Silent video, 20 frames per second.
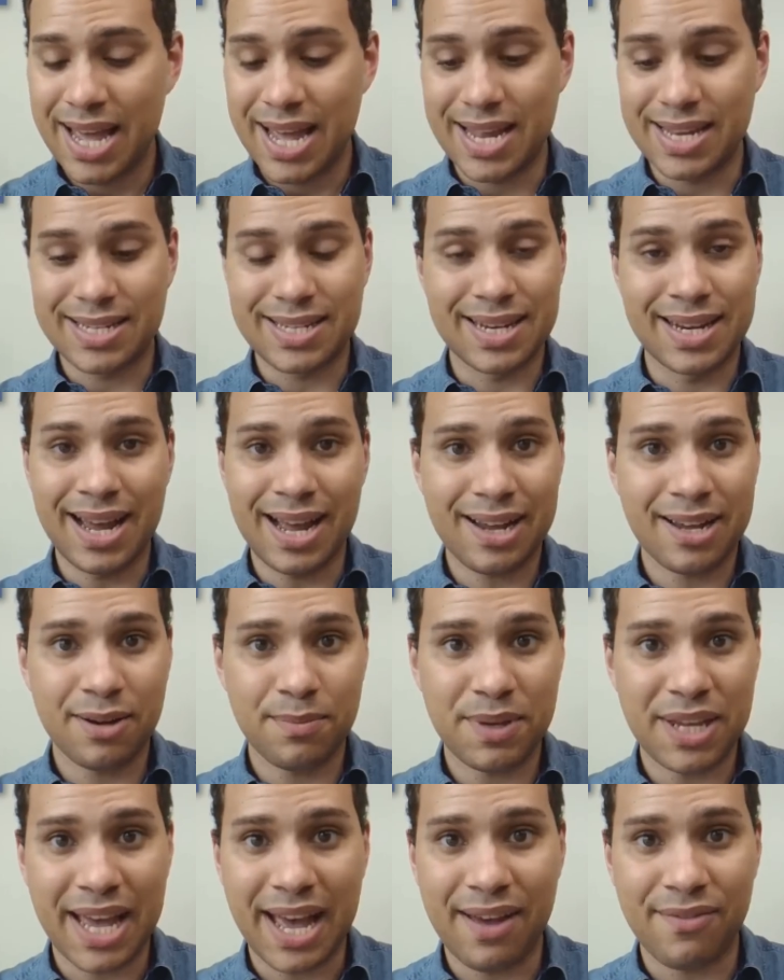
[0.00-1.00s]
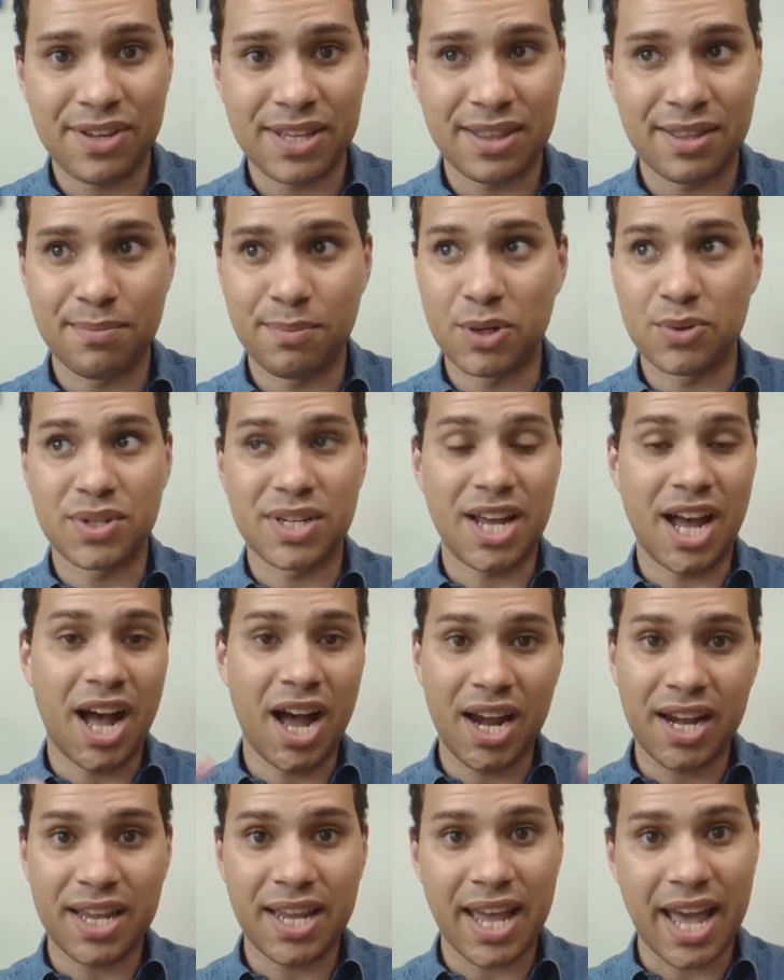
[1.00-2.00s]
It's not going to be having the most
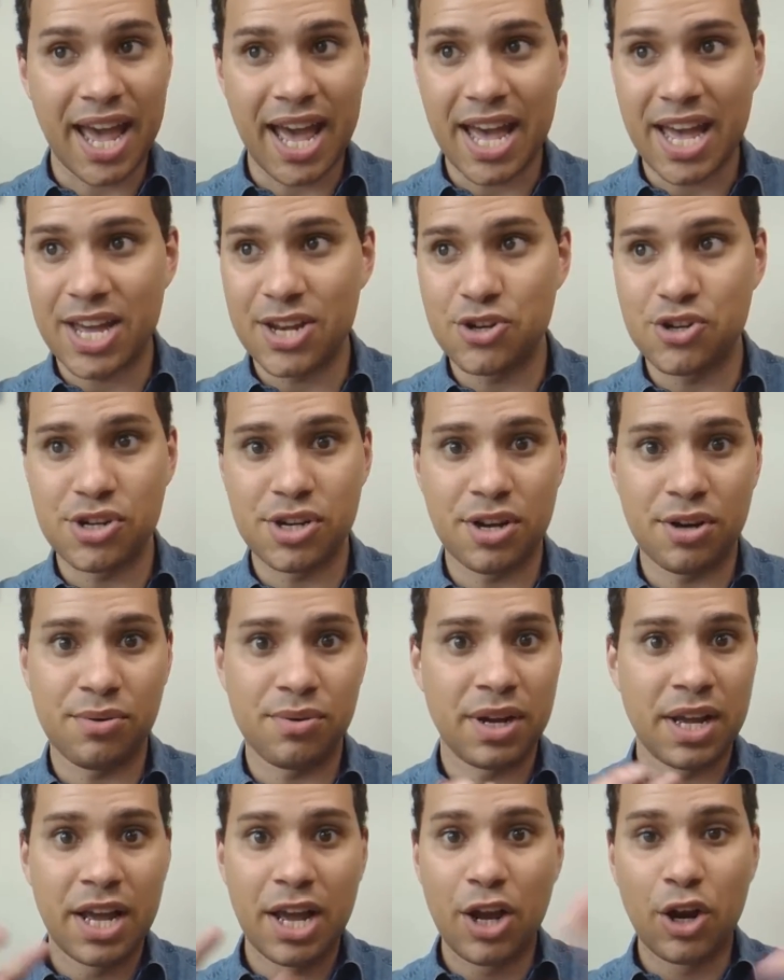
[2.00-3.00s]
cutting edge, you know,